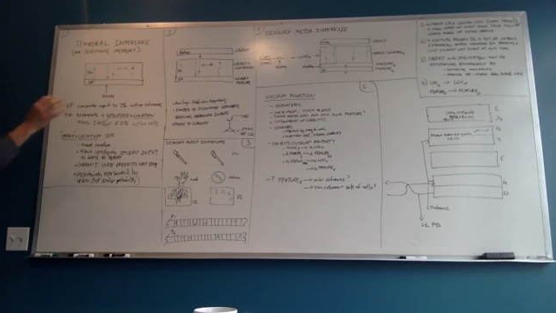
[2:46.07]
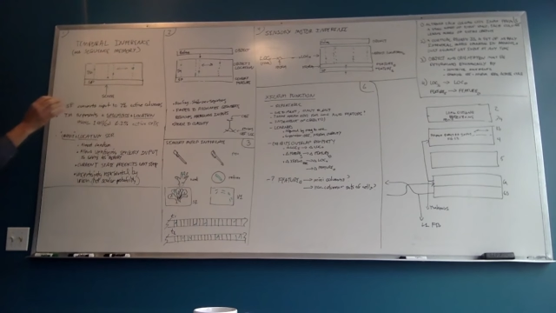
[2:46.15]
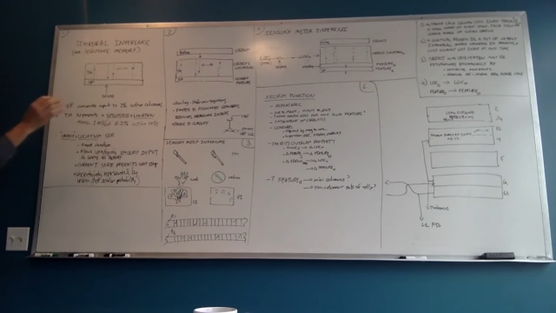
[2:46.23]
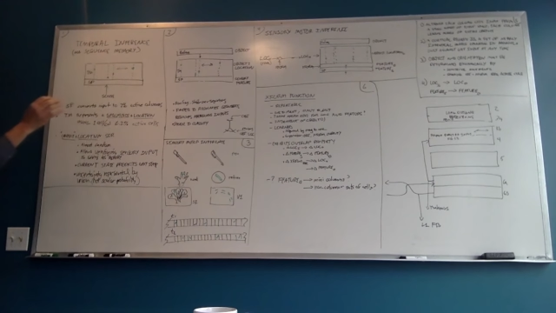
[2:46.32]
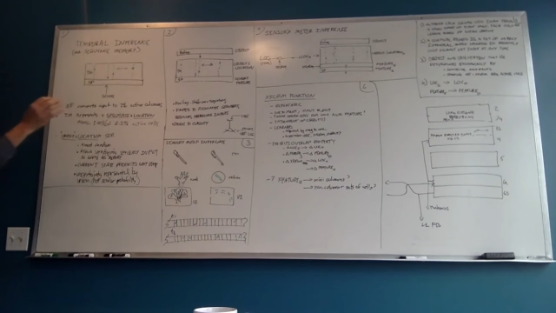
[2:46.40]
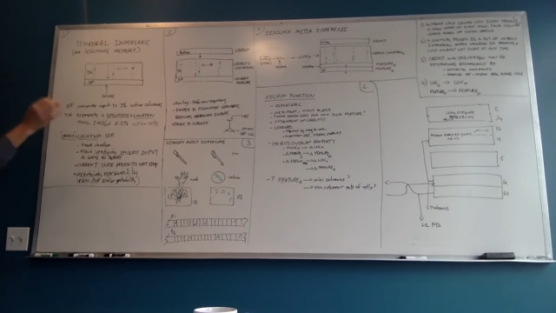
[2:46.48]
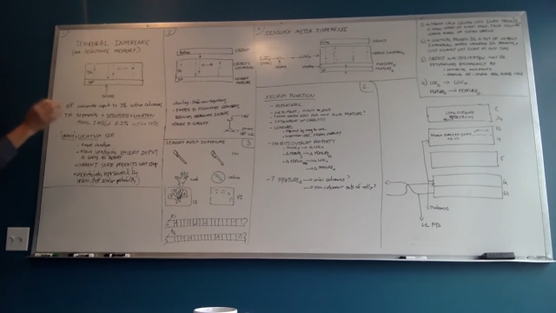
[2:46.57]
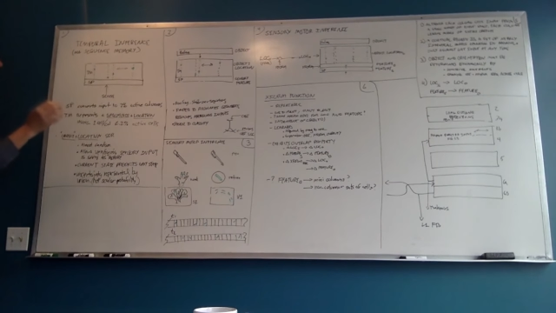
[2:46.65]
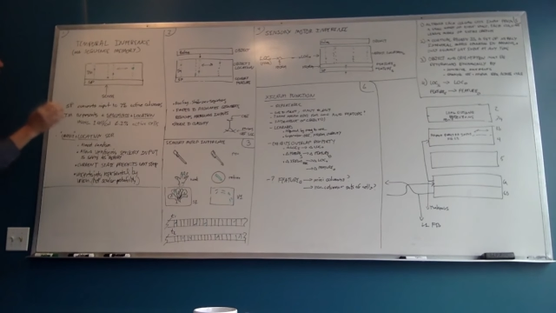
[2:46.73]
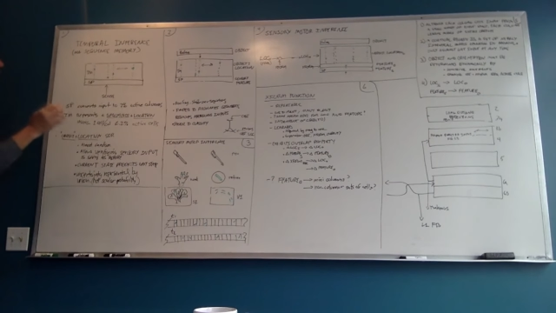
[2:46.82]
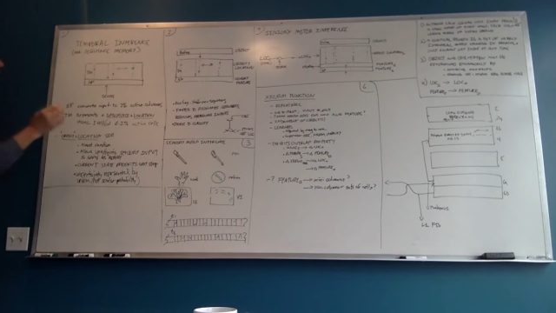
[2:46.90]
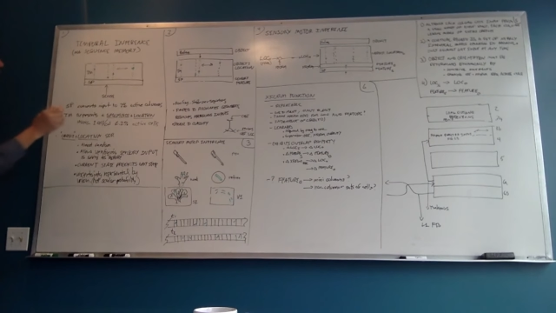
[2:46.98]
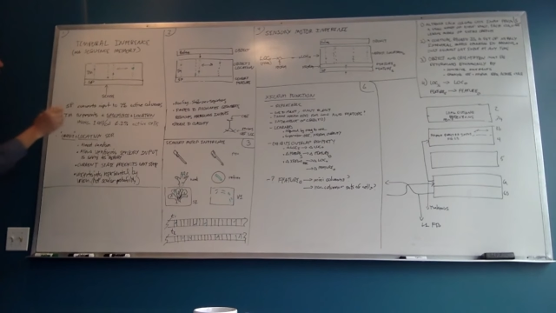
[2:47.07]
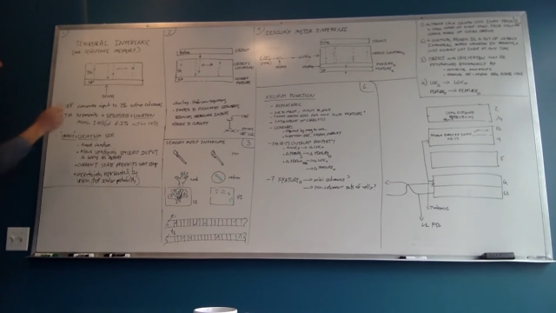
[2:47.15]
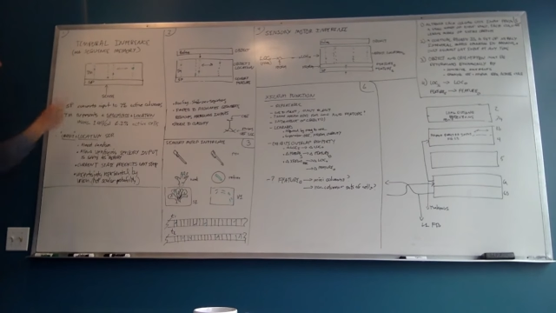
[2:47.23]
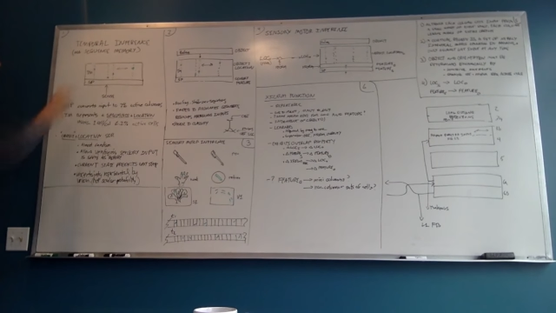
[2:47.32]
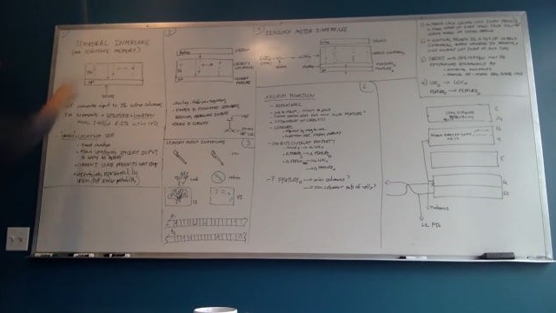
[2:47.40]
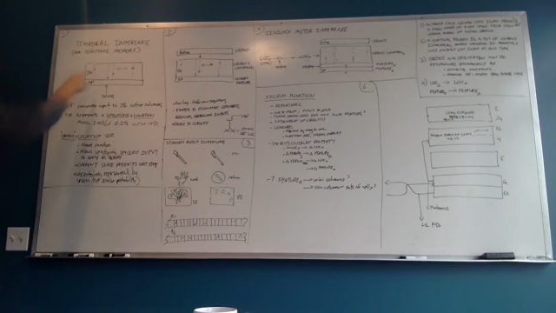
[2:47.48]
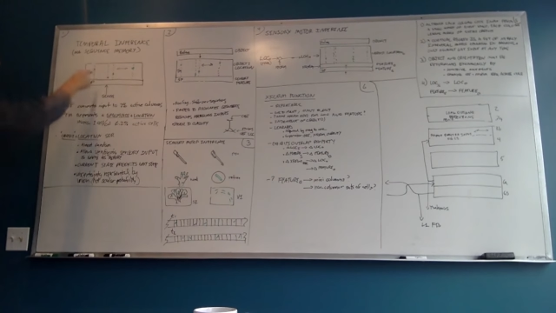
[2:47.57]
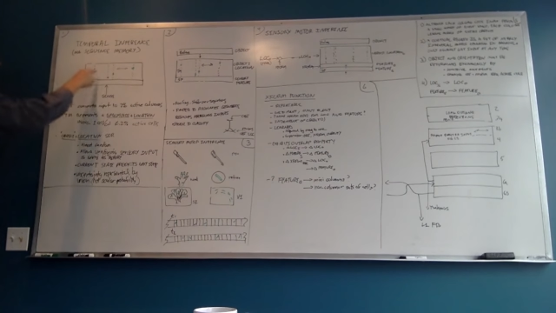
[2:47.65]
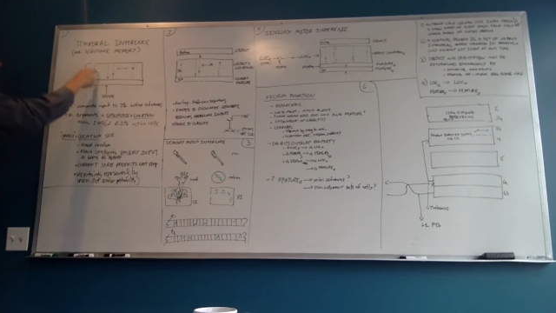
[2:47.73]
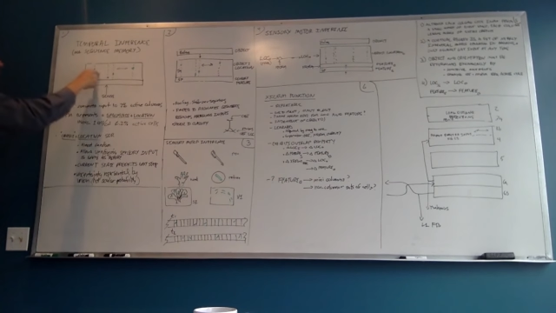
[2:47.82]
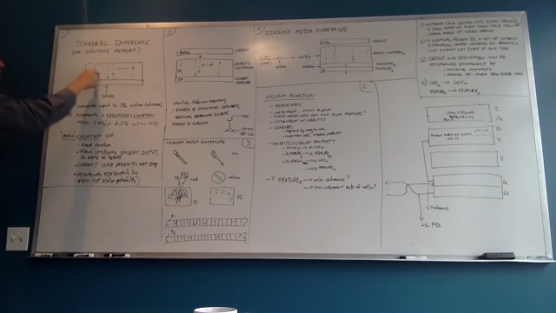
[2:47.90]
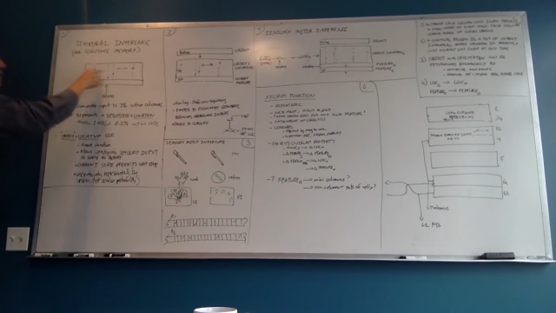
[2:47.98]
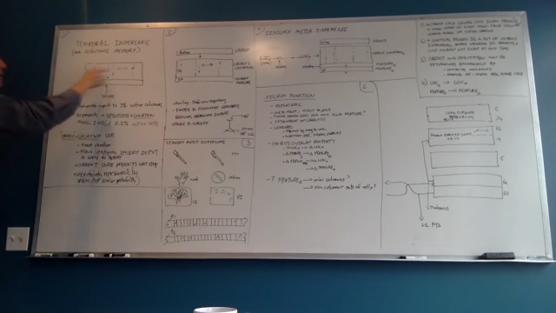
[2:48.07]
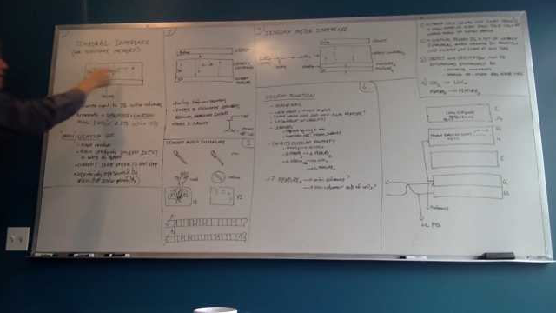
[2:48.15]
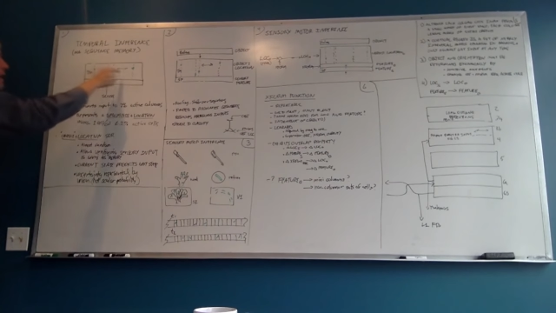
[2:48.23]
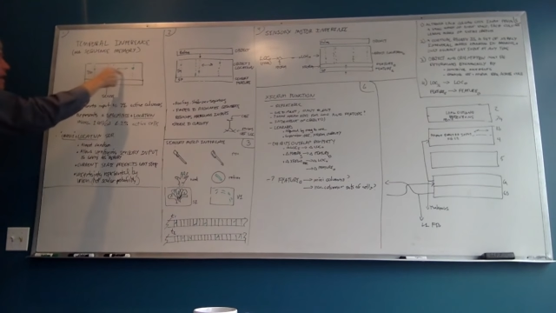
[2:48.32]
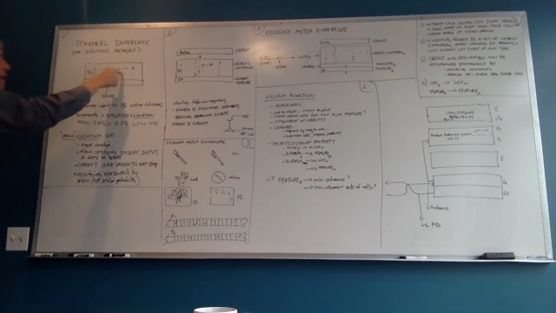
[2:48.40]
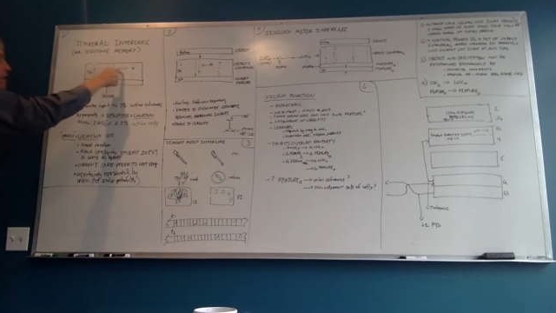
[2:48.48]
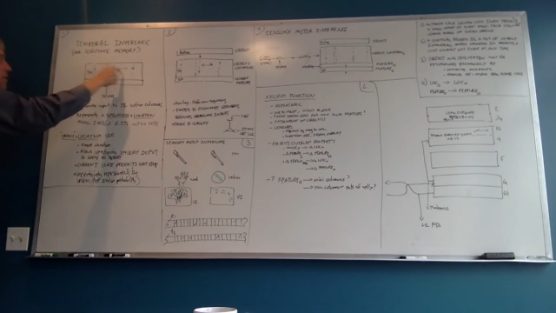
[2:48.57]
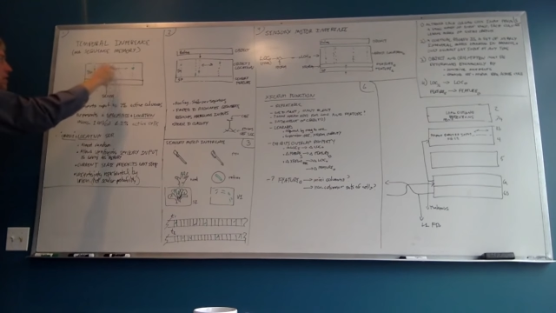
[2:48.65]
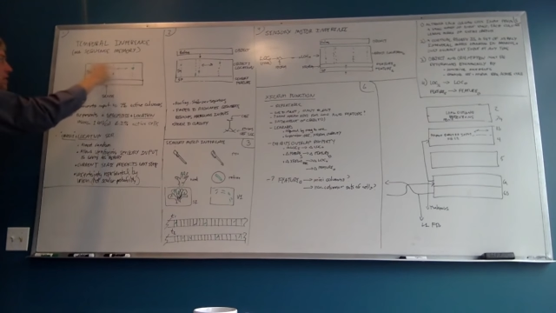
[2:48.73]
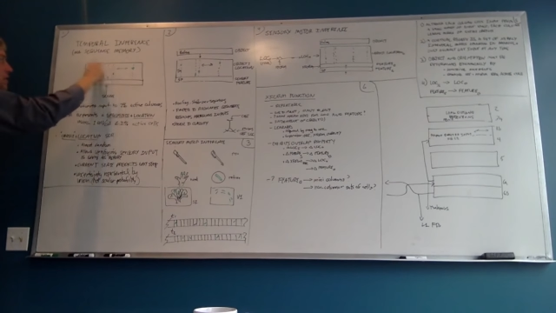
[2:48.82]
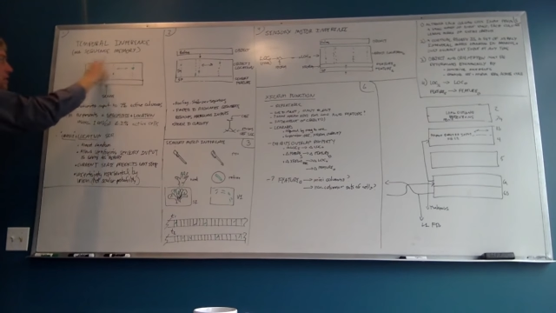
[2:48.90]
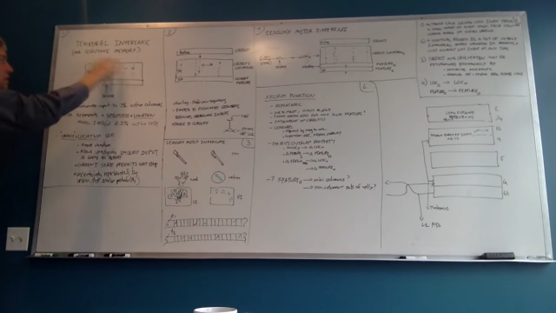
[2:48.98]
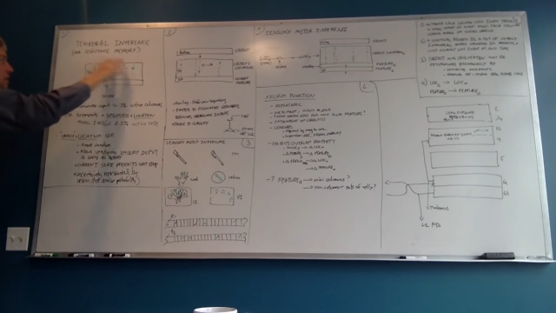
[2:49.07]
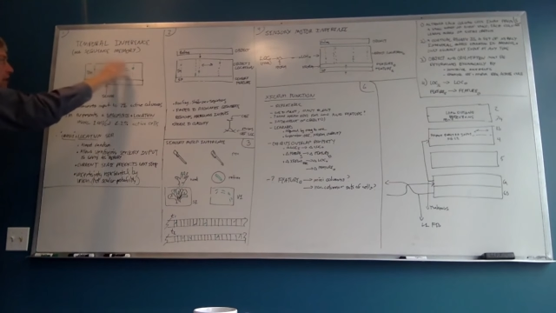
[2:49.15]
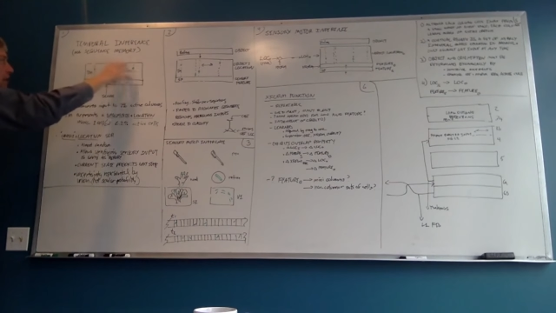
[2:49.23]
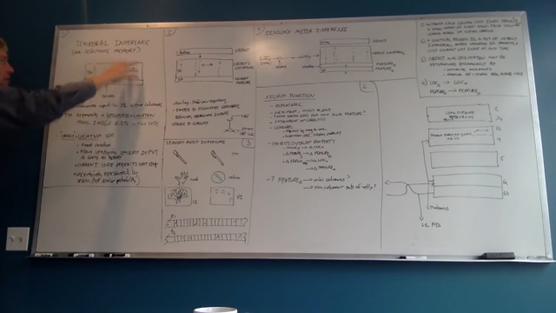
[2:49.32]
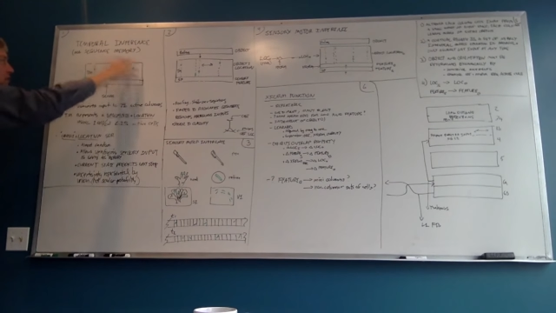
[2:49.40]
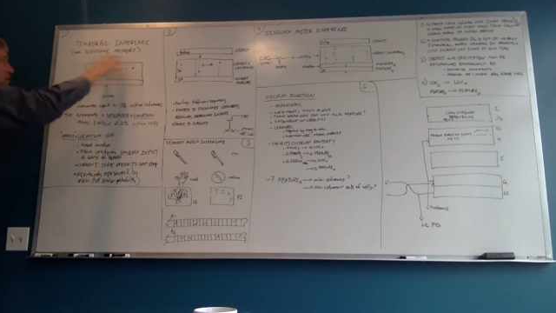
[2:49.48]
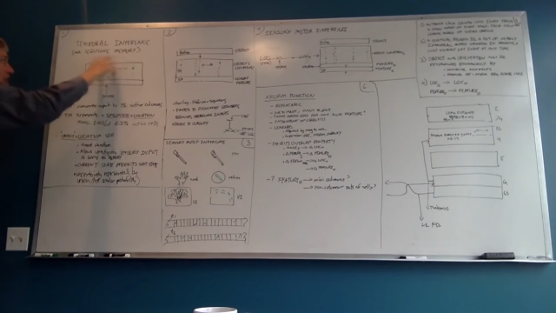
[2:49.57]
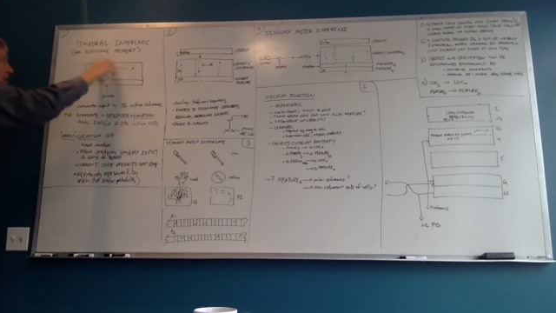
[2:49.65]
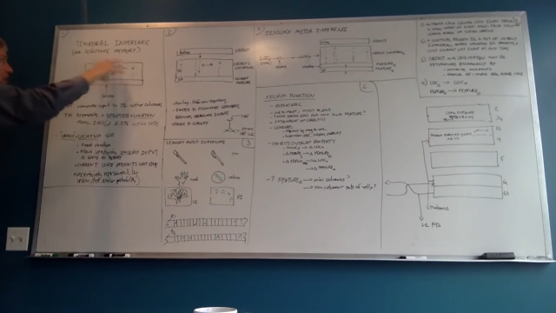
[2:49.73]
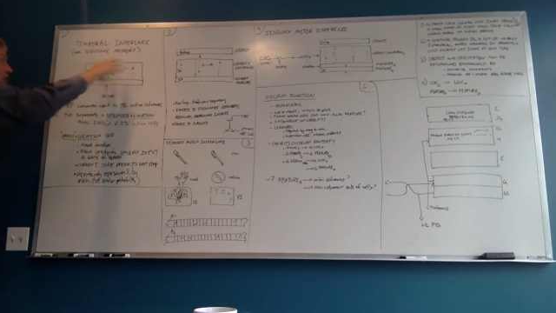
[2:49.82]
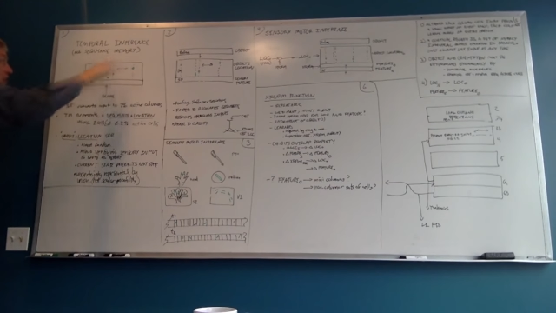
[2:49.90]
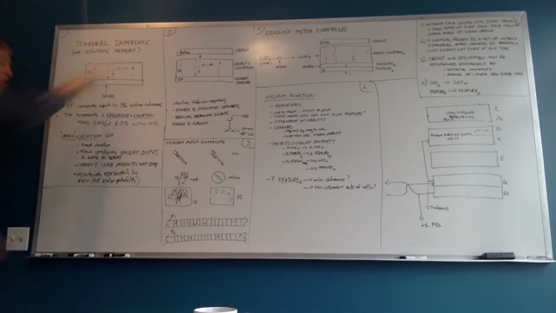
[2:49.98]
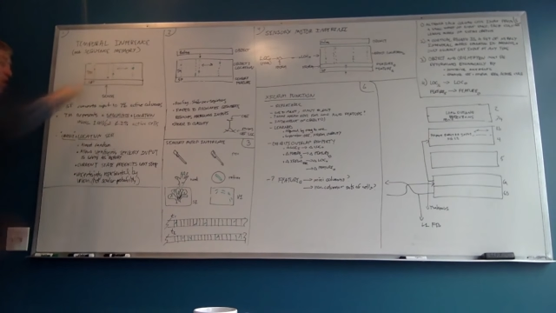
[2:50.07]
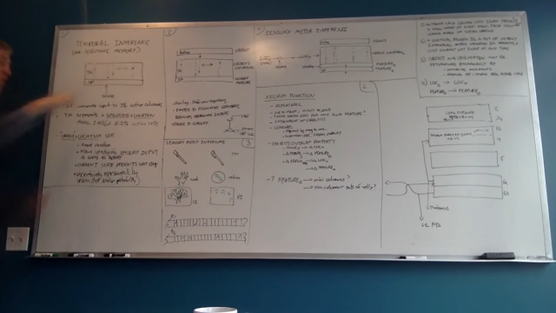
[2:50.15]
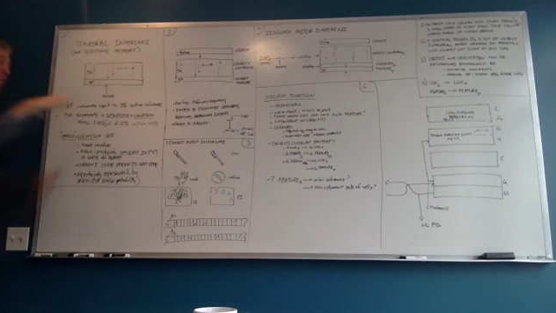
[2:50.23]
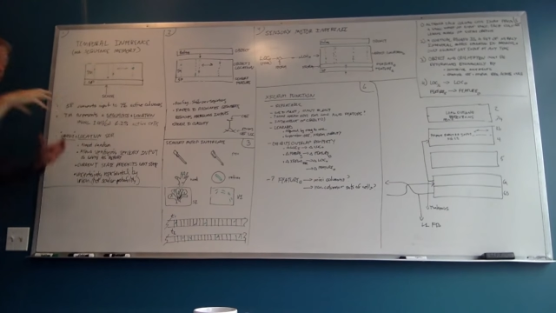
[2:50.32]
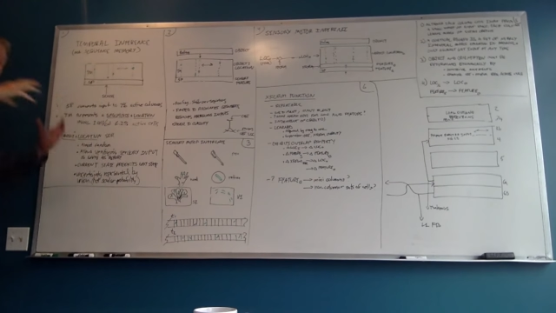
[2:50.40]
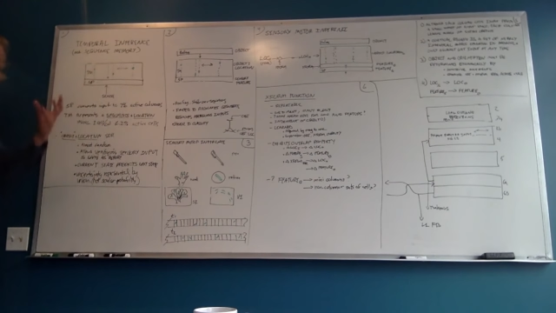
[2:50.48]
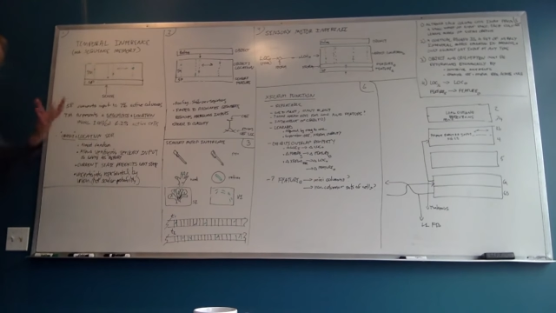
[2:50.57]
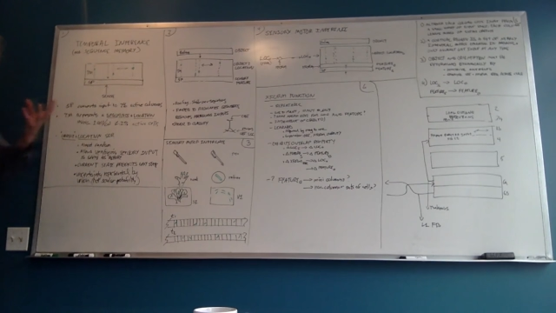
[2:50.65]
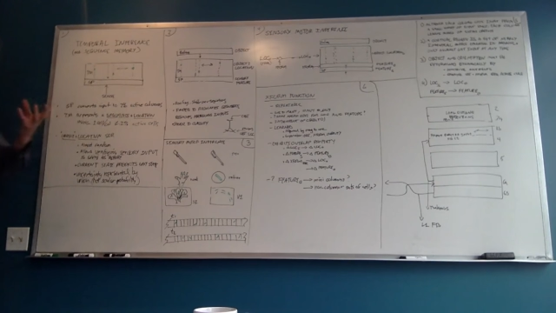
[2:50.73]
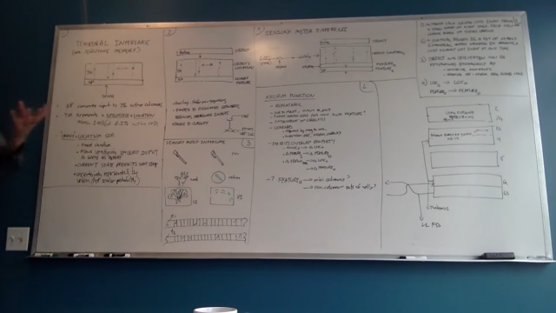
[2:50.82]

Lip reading: No face is visible, so there are no lips to read.